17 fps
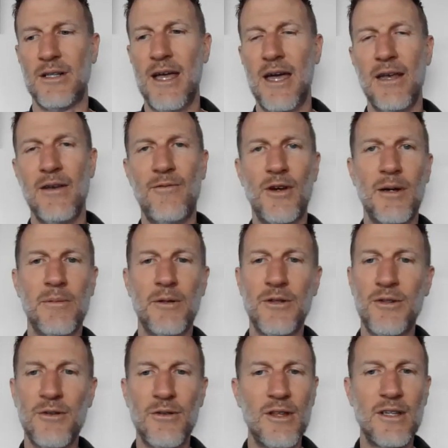And if you're able to
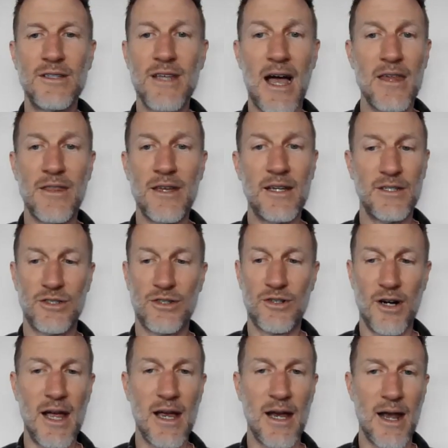do this, I think it's
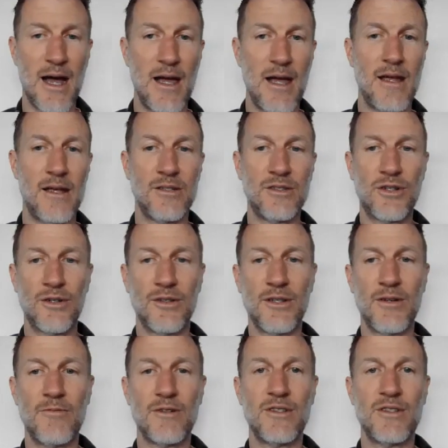great. I
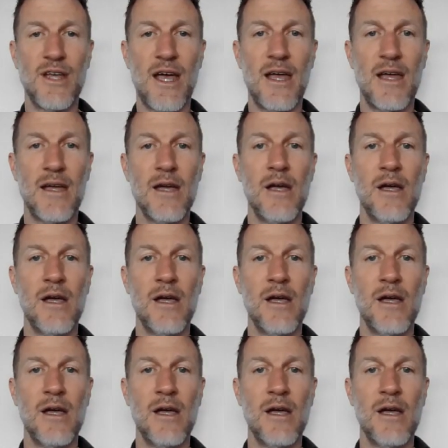certainly would say,